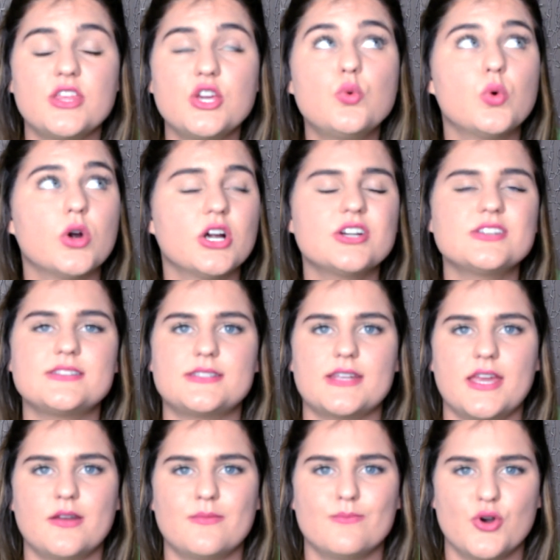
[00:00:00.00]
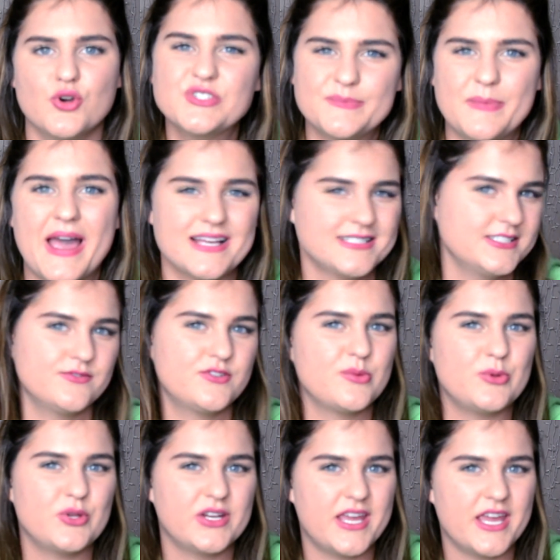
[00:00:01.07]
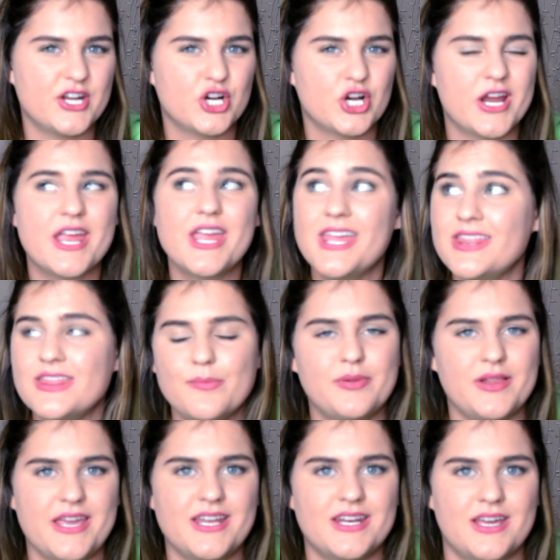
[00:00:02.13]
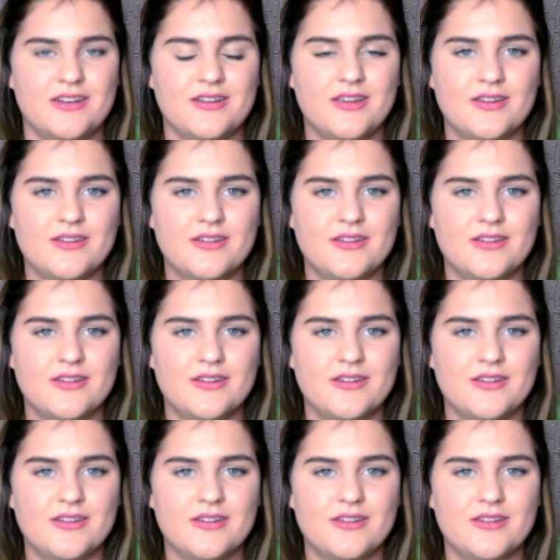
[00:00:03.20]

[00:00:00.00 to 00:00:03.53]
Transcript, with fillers: the worst and most passive communicator in the planet.